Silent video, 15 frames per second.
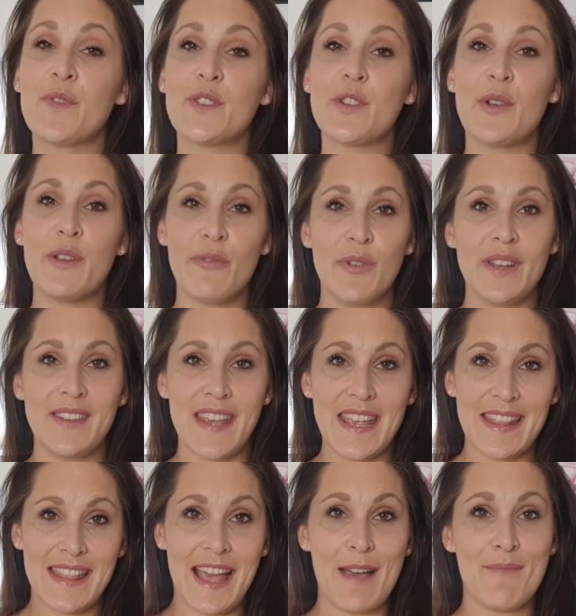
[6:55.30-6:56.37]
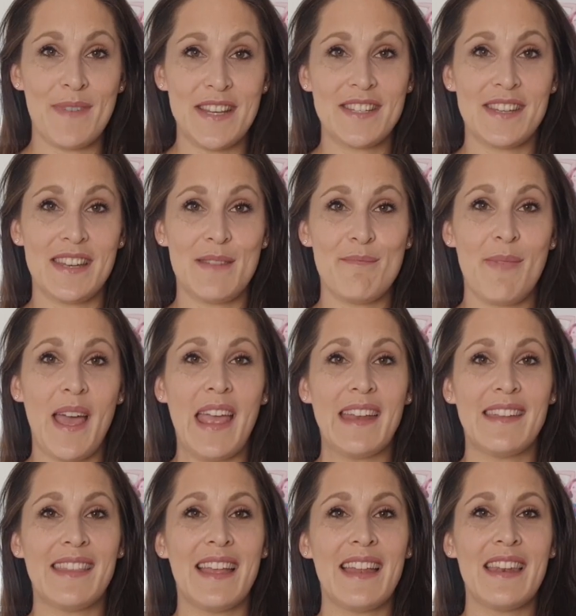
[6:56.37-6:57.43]
So if we take that mission in
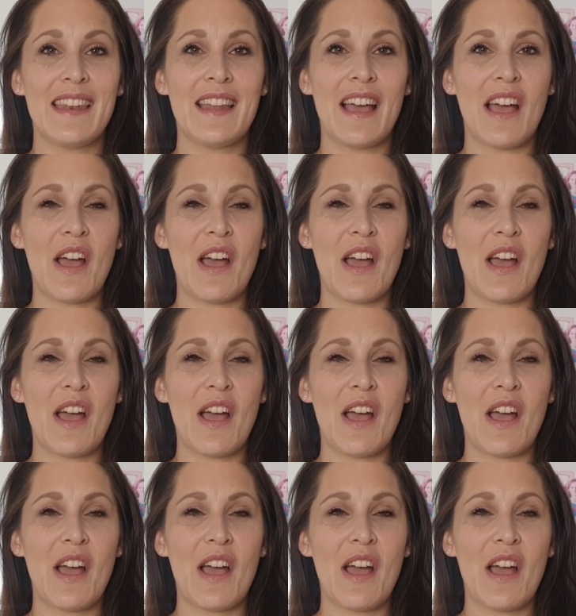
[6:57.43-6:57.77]
mind, then